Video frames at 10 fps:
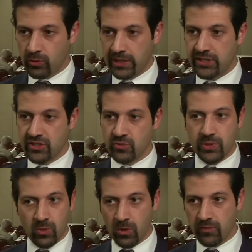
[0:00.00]
relations
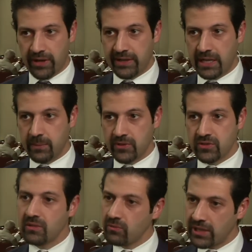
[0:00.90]
with all of our
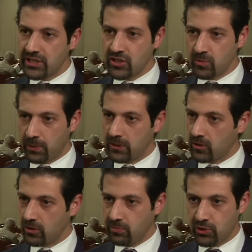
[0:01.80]
neighbours, uh, relations built
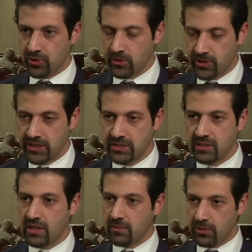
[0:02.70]
on mutual
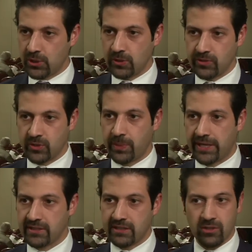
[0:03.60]
trust, mutual
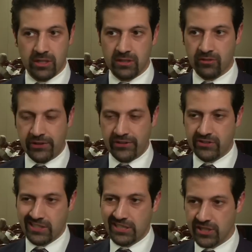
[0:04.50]
respect, and
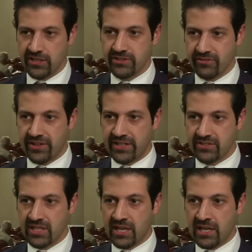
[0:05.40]
non-interference in each other's
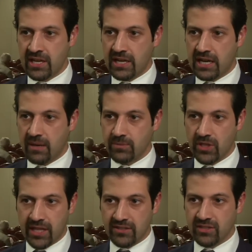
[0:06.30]
affairs. Um,
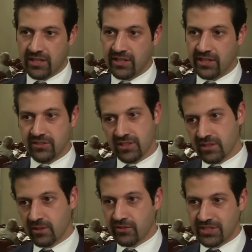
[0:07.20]
so that's, I think, it's a,
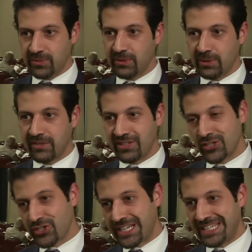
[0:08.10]
obviously we, we live in a
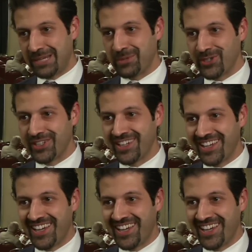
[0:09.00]
tricky neighbourhood,